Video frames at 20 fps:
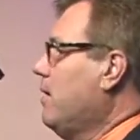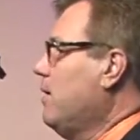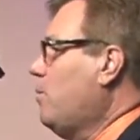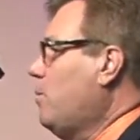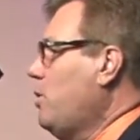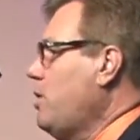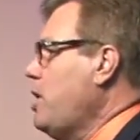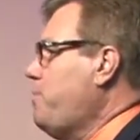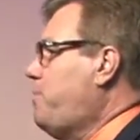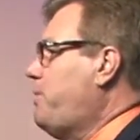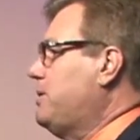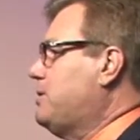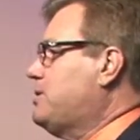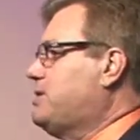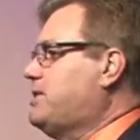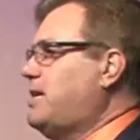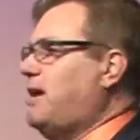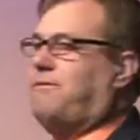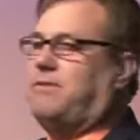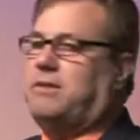Well, you put
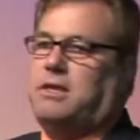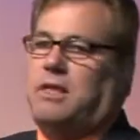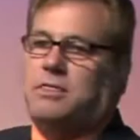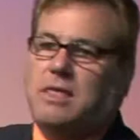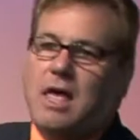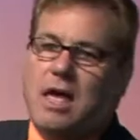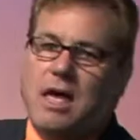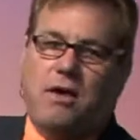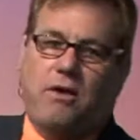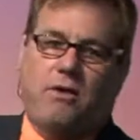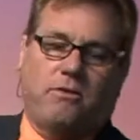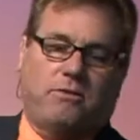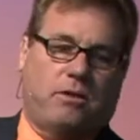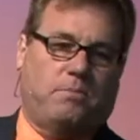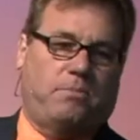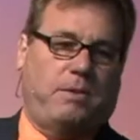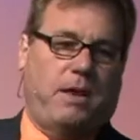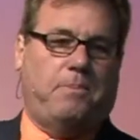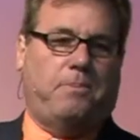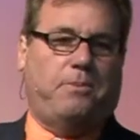seventy thousand
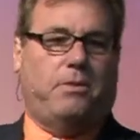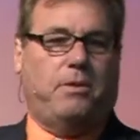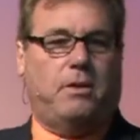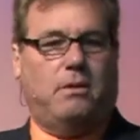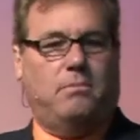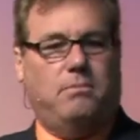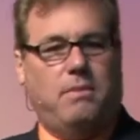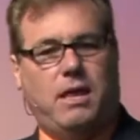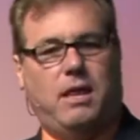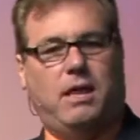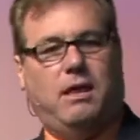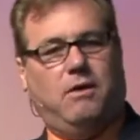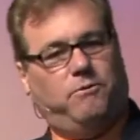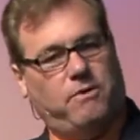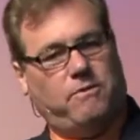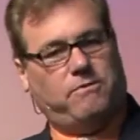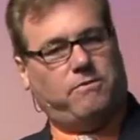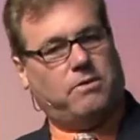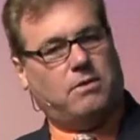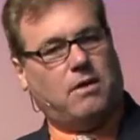people in a meeting at
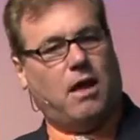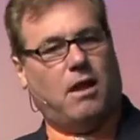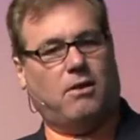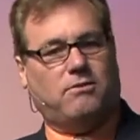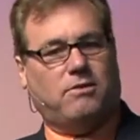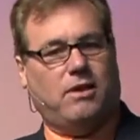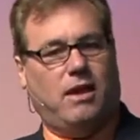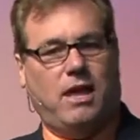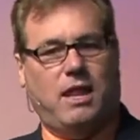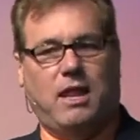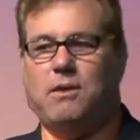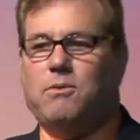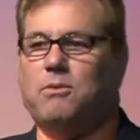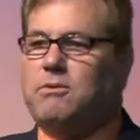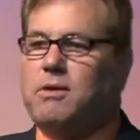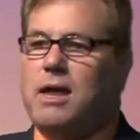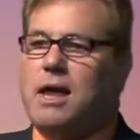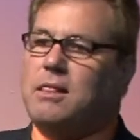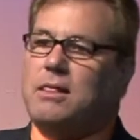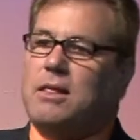fifty dollars a head, it won't
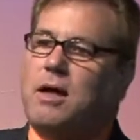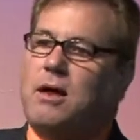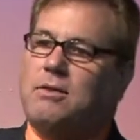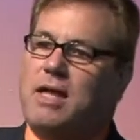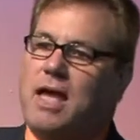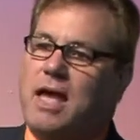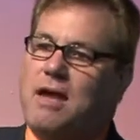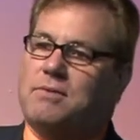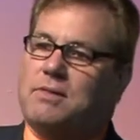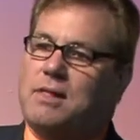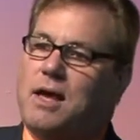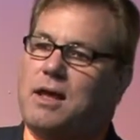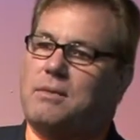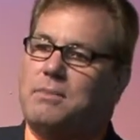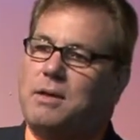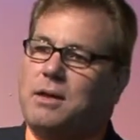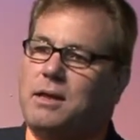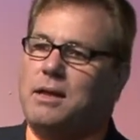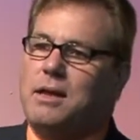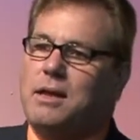take long to have a lot of
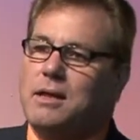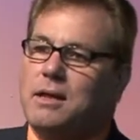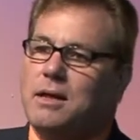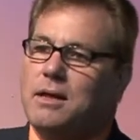money.